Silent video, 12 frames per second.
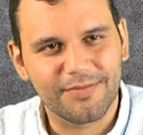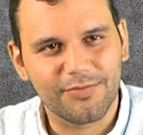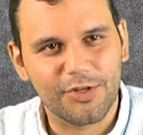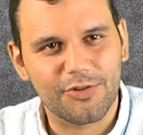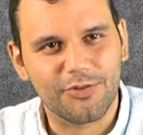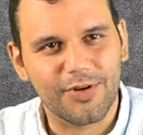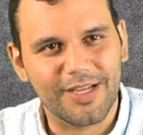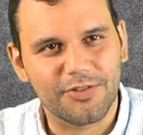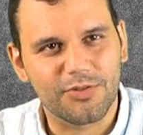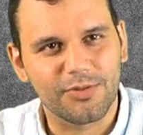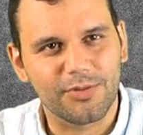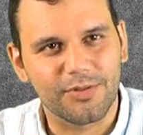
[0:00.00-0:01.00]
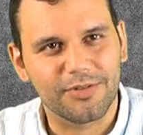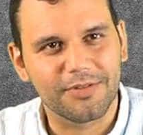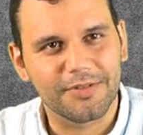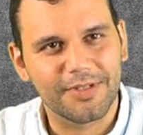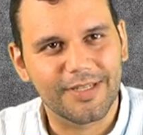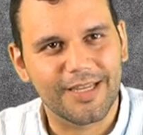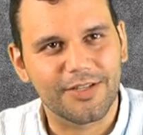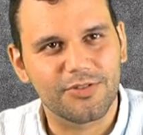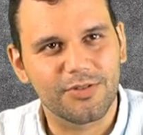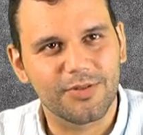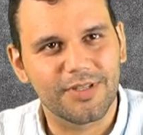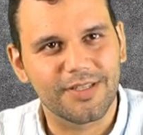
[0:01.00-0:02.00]
finished grad school, had
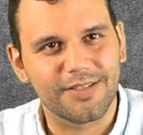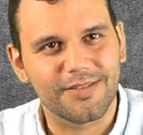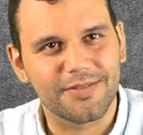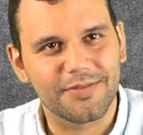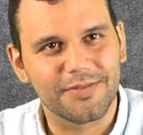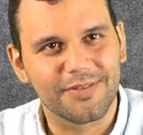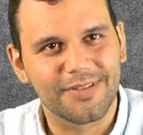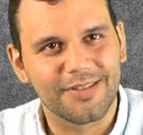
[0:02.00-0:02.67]
two kids,